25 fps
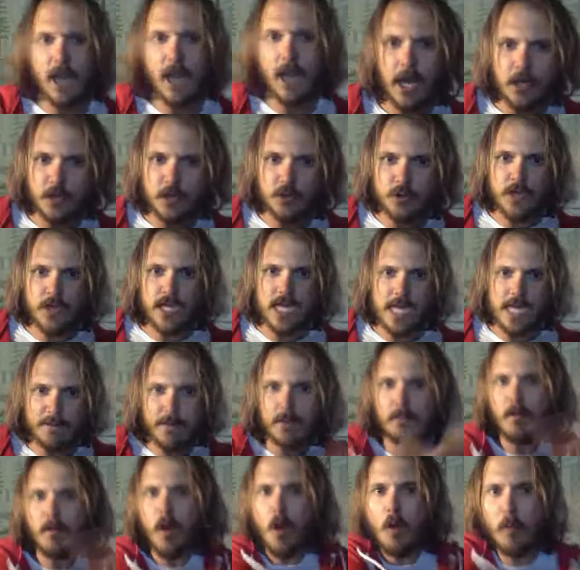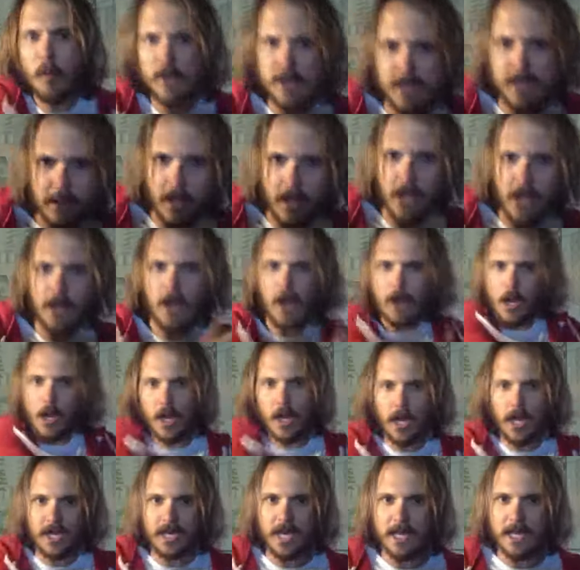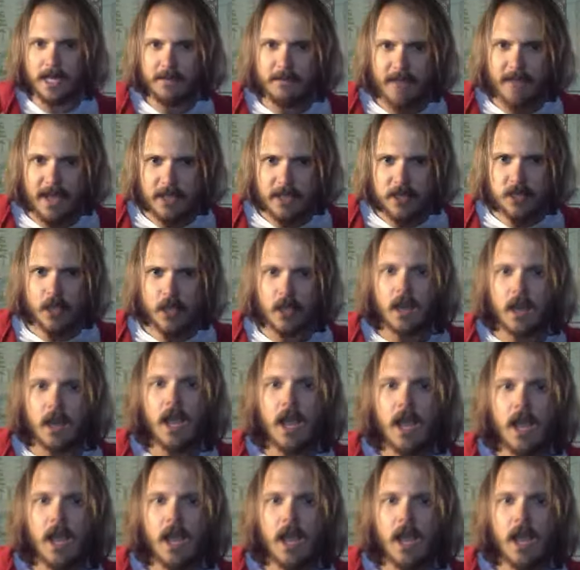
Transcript: a dream, a moment, an adventure,